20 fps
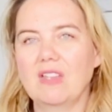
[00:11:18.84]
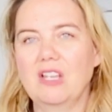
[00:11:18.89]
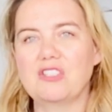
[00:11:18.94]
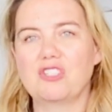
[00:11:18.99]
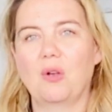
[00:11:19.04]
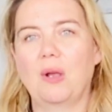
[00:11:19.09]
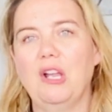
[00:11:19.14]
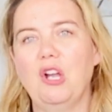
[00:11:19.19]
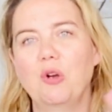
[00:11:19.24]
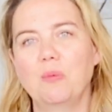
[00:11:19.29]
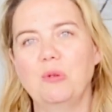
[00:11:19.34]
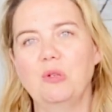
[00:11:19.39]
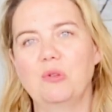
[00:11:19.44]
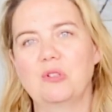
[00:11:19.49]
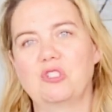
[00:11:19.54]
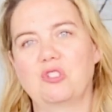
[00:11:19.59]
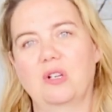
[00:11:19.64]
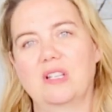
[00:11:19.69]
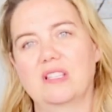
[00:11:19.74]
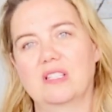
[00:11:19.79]
So I hope you
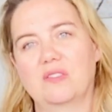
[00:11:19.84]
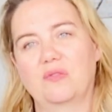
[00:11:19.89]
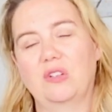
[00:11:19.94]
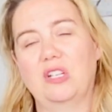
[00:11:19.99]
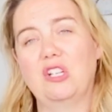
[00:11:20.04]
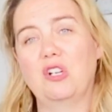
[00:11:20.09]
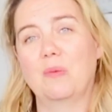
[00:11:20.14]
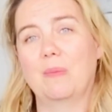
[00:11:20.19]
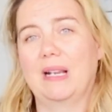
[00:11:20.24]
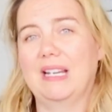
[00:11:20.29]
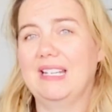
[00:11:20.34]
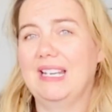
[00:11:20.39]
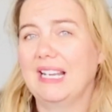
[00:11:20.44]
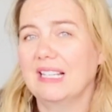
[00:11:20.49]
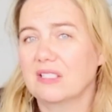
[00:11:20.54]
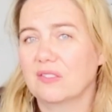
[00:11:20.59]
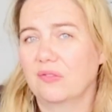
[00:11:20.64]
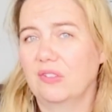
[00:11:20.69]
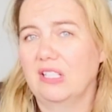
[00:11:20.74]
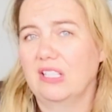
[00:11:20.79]
enjoyed this video. My
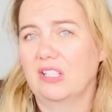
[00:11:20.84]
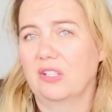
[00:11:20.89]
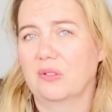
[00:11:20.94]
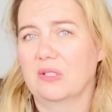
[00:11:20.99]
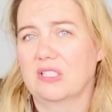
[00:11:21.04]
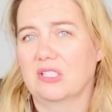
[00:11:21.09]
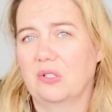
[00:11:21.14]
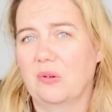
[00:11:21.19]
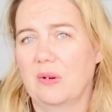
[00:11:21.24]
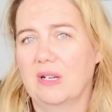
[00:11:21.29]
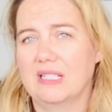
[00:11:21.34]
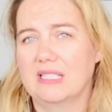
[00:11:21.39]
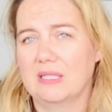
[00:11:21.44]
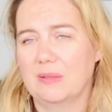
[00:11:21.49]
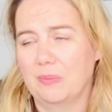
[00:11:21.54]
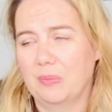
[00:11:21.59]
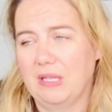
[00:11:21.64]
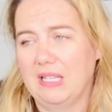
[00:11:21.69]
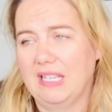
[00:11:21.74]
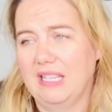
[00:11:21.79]
next video is going to
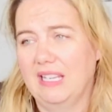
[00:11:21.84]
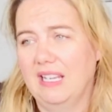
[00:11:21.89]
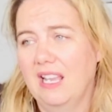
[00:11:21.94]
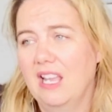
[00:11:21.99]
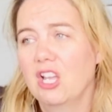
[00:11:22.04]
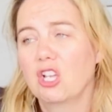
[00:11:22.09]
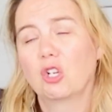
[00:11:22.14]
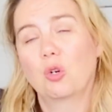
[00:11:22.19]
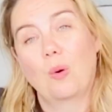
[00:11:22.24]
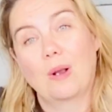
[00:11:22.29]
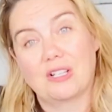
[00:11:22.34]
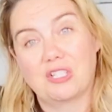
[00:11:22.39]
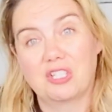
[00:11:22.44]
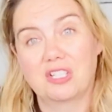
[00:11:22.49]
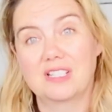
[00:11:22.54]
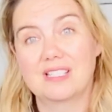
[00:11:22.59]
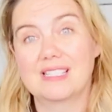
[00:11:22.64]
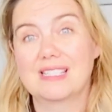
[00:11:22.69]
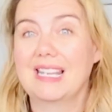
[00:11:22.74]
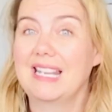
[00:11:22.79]
be
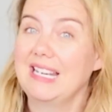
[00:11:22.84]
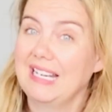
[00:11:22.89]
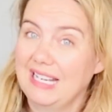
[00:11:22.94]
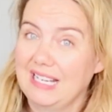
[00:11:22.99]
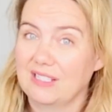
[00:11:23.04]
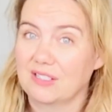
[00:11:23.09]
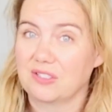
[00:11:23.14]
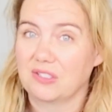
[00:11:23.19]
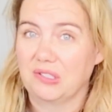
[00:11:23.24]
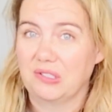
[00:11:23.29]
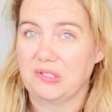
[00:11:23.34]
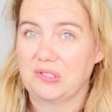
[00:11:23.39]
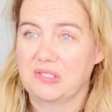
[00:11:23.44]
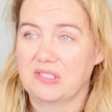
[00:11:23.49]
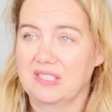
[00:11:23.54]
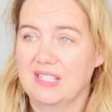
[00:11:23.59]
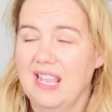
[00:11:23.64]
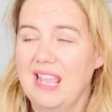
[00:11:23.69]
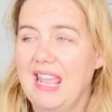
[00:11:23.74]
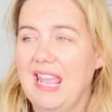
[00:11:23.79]
questions and
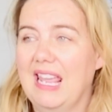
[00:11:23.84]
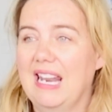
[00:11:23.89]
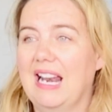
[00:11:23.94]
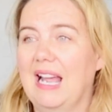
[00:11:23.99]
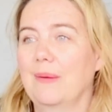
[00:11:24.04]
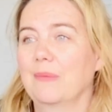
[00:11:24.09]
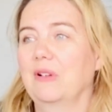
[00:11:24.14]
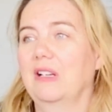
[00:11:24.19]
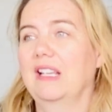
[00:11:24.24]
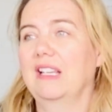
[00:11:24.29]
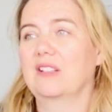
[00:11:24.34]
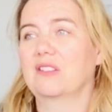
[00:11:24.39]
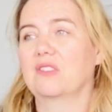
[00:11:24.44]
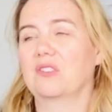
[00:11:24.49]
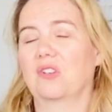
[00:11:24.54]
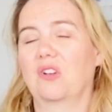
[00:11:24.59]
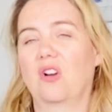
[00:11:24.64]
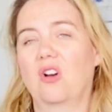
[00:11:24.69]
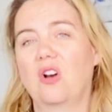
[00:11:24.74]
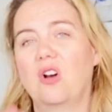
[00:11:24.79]
answers, and I'm going to
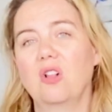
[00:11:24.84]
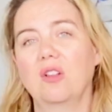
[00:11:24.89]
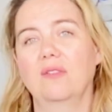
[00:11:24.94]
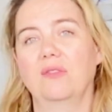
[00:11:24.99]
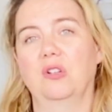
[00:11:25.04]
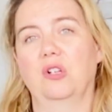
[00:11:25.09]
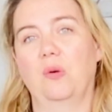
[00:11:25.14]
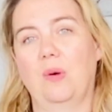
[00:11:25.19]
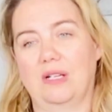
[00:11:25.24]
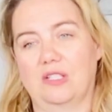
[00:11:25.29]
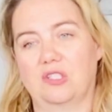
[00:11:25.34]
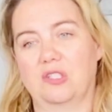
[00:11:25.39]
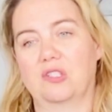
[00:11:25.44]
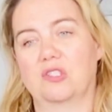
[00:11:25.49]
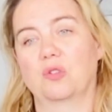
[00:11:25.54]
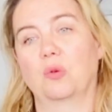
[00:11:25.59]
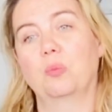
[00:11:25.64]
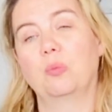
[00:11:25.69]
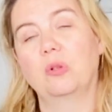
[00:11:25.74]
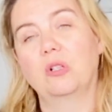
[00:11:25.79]
answer all of your questions.
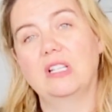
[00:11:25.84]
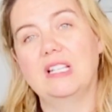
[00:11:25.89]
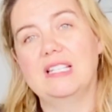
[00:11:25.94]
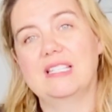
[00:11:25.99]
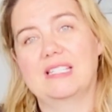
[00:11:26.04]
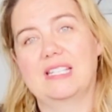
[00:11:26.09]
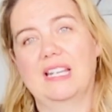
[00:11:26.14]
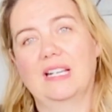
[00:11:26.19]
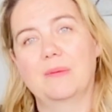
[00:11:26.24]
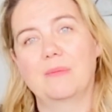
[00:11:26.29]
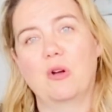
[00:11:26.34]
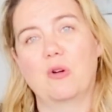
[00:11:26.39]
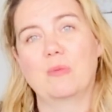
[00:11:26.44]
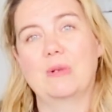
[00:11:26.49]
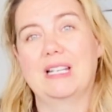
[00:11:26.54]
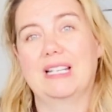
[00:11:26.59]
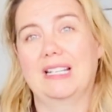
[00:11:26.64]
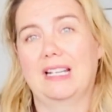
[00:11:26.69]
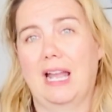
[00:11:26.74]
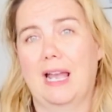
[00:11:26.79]
So please take a
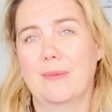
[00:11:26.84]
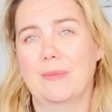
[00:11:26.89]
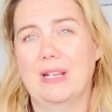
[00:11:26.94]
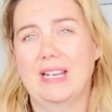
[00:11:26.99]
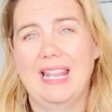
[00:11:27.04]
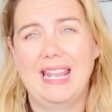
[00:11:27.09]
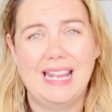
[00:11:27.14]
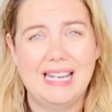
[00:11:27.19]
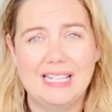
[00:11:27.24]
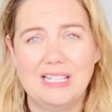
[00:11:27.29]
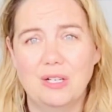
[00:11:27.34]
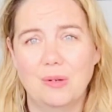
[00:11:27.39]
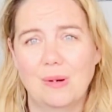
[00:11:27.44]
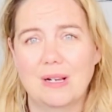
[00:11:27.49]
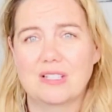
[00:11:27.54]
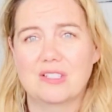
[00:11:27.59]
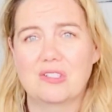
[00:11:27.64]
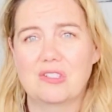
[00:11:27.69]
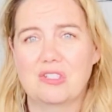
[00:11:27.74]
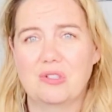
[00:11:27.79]
moment and comment any
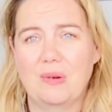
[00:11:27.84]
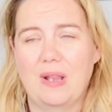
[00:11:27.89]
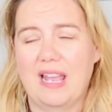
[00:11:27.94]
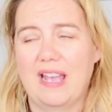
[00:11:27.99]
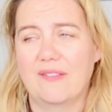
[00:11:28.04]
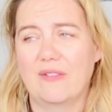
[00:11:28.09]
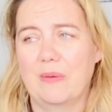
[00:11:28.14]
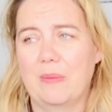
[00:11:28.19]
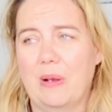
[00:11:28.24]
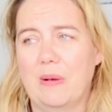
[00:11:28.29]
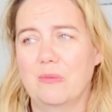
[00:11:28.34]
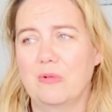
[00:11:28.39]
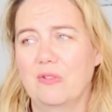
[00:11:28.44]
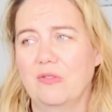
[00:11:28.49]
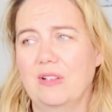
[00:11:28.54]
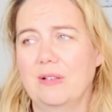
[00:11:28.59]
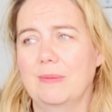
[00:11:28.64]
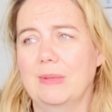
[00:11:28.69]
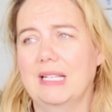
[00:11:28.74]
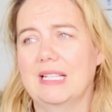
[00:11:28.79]
questions you have about
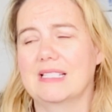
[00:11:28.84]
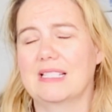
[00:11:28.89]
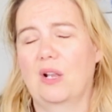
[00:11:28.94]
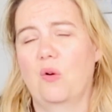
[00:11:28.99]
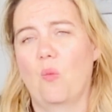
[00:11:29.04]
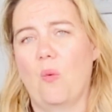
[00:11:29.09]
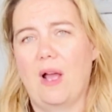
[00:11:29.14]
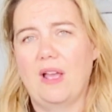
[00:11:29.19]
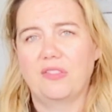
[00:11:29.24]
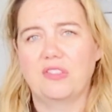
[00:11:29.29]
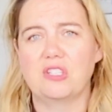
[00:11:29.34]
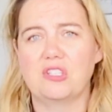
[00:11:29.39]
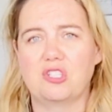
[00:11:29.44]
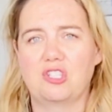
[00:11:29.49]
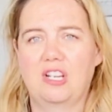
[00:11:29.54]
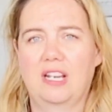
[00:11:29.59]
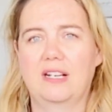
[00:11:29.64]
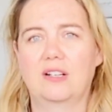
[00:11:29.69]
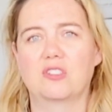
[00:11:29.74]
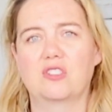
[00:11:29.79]
moving, because I want this
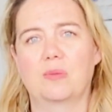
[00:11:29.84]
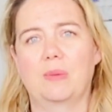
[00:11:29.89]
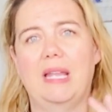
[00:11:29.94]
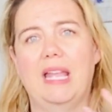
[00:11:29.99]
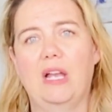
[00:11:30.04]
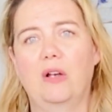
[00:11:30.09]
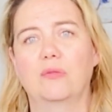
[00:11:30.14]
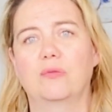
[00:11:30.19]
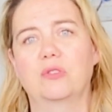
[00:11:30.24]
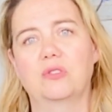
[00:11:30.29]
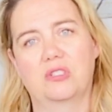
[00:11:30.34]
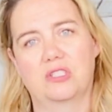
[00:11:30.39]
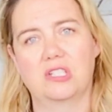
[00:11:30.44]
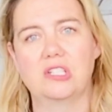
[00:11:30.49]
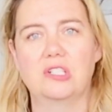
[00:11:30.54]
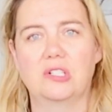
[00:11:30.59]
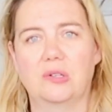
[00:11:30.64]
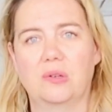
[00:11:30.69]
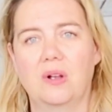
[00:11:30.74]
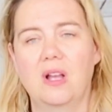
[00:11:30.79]
channel to be helpful to
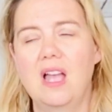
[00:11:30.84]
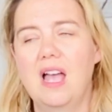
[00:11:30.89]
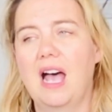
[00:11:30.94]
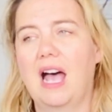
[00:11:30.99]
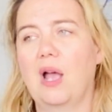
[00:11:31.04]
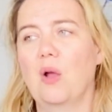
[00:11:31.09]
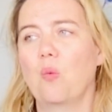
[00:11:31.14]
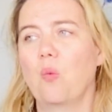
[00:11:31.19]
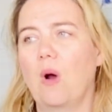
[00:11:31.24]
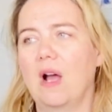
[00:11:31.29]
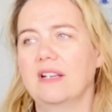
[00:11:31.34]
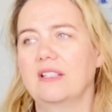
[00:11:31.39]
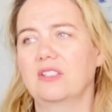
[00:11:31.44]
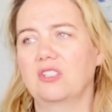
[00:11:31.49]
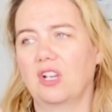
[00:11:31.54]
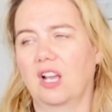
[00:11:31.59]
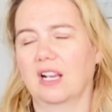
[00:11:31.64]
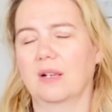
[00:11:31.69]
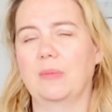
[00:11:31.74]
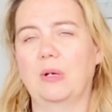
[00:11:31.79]
you. I want
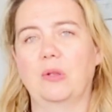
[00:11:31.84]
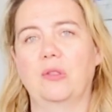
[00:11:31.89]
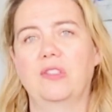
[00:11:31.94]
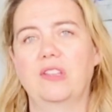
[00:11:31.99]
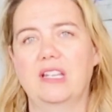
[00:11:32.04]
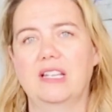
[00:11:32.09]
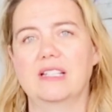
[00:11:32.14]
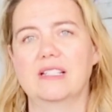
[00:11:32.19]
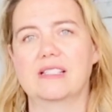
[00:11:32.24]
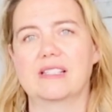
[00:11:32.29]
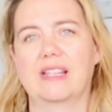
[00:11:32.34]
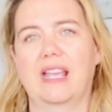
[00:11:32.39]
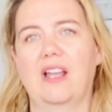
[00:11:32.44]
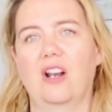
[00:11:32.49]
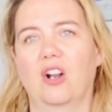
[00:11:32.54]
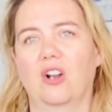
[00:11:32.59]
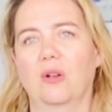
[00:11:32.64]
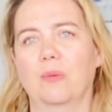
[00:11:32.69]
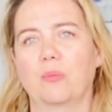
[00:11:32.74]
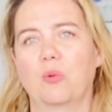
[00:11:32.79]
to talk about things that
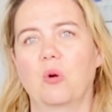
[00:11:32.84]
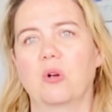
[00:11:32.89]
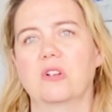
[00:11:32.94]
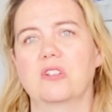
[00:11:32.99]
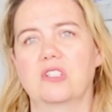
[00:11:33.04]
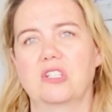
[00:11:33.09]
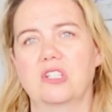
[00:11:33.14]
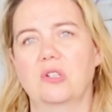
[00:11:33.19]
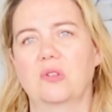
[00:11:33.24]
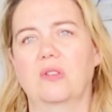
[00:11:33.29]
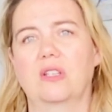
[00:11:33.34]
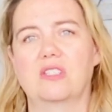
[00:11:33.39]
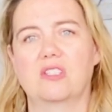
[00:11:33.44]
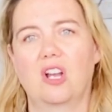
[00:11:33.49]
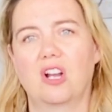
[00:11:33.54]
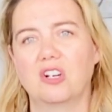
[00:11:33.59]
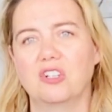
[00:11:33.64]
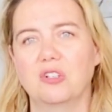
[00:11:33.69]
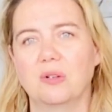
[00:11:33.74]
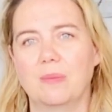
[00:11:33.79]
are important to you, that's
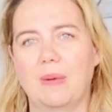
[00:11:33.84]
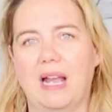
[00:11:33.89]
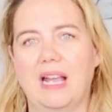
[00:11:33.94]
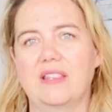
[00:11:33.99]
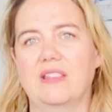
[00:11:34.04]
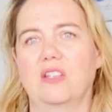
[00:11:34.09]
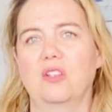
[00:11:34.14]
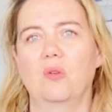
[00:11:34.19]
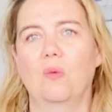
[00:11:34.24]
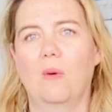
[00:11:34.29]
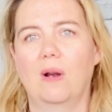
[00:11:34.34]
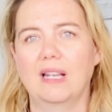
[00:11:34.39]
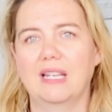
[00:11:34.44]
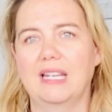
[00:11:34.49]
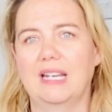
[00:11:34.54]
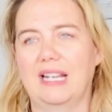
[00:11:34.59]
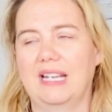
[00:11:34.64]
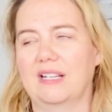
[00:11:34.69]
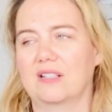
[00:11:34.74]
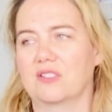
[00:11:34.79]
on your mind, that you want to
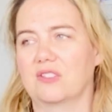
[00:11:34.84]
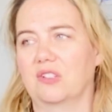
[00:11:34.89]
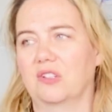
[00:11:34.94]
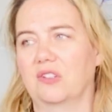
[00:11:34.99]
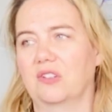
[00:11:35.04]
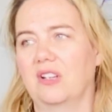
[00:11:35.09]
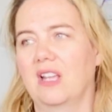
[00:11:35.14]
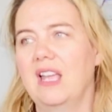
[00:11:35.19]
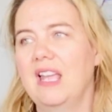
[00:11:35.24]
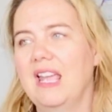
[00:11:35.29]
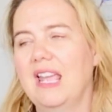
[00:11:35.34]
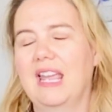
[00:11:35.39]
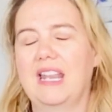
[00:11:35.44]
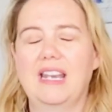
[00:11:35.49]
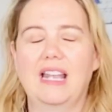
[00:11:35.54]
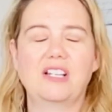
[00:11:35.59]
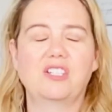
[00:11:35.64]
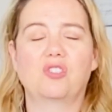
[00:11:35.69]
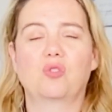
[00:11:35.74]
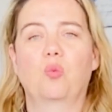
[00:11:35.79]
get answered, and
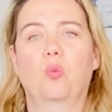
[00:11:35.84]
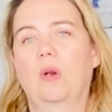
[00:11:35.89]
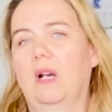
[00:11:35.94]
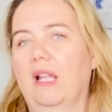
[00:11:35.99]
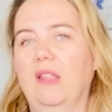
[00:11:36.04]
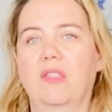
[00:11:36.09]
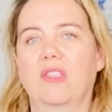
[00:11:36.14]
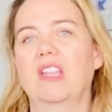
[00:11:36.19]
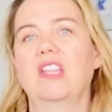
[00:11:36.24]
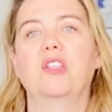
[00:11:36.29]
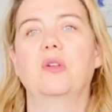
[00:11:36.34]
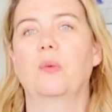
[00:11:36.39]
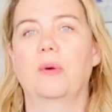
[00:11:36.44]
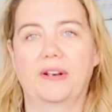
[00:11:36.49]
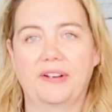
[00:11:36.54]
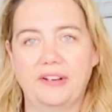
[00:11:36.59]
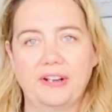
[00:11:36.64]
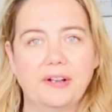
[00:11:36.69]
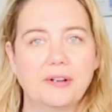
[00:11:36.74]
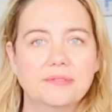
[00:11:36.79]
not just what I think you want
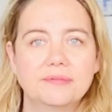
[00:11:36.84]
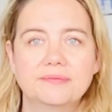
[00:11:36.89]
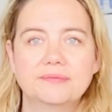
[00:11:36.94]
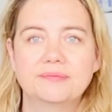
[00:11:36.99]
to know.